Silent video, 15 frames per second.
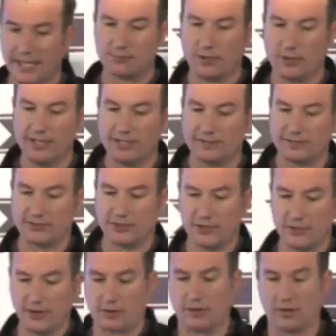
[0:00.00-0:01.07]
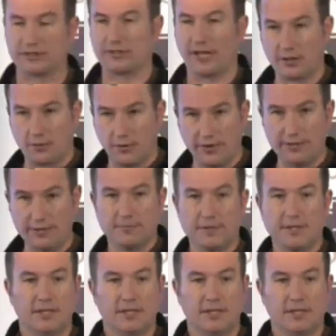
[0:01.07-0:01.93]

is when you need to do a cross-site query,